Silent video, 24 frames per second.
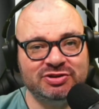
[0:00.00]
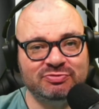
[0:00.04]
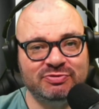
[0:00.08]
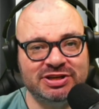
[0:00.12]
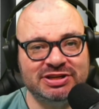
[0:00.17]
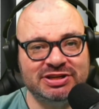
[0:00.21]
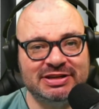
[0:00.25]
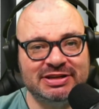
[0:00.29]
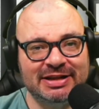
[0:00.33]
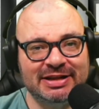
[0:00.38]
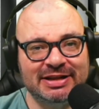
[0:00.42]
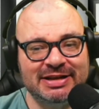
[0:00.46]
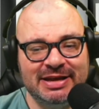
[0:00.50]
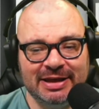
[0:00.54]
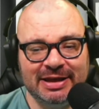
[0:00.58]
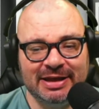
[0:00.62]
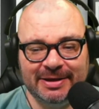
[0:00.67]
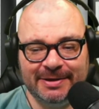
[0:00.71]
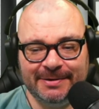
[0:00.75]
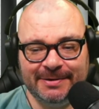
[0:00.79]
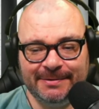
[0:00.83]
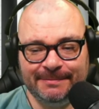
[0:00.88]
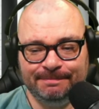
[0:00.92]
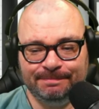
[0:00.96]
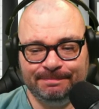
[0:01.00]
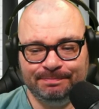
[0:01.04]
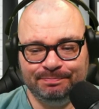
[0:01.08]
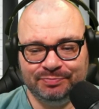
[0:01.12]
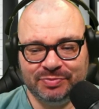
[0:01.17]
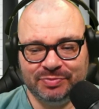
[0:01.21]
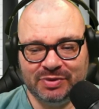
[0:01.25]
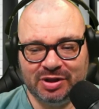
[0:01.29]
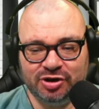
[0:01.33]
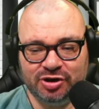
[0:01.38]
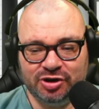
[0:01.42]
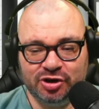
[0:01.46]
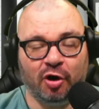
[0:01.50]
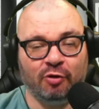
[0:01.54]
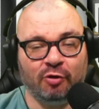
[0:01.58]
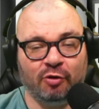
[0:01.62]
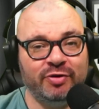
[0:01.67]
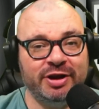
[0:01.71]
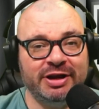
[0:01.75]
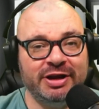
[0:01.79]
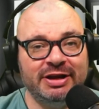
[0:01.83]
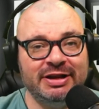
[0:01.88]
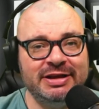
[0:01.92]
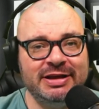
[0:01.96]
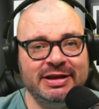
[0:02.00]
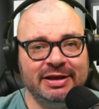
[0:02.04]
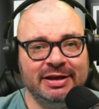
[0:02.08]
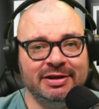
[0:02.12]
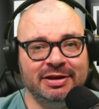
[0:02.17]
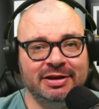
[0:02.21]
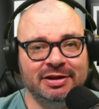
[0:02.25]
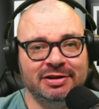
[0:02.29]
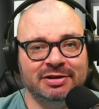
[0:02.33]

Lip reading: recently? Not really.